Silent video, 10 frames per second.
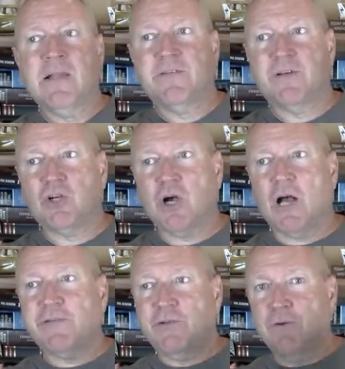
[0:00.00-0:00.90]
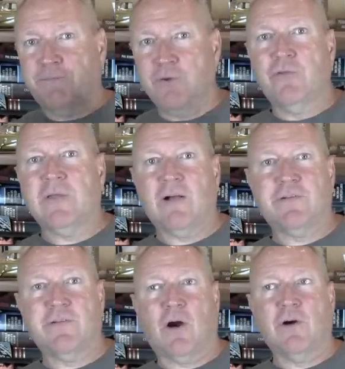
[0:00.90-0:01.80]
It's going to cost you a few
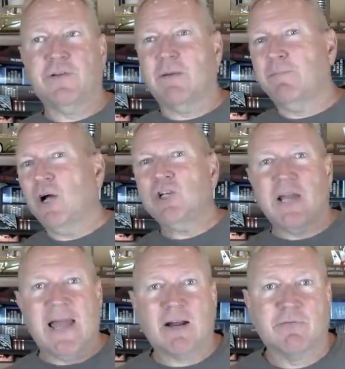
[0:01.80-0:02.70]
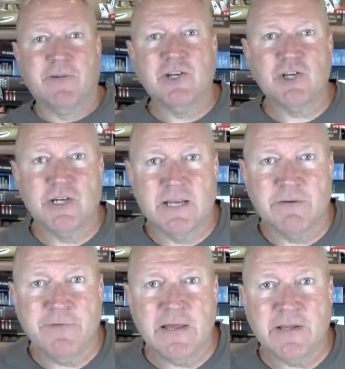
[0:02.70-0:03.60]
$1,000 and a bunch of aggravation to
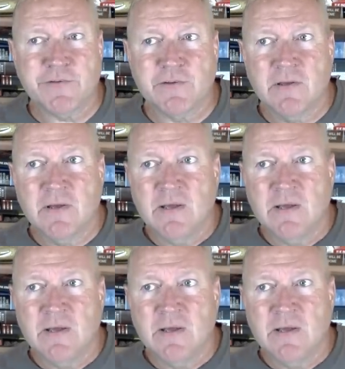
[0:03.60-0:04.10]
get fixed.